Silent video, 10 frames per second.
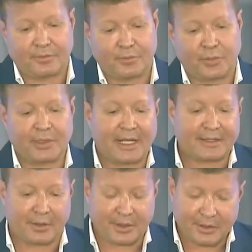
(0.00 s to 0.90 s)
we're not
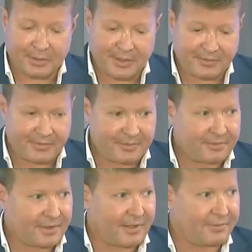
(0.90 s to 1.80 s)
the only groups that
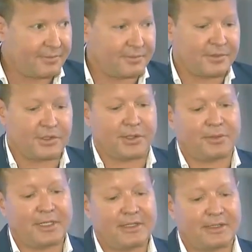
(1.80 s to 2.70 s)
have
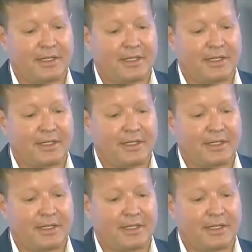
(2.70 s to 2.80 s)
shown this.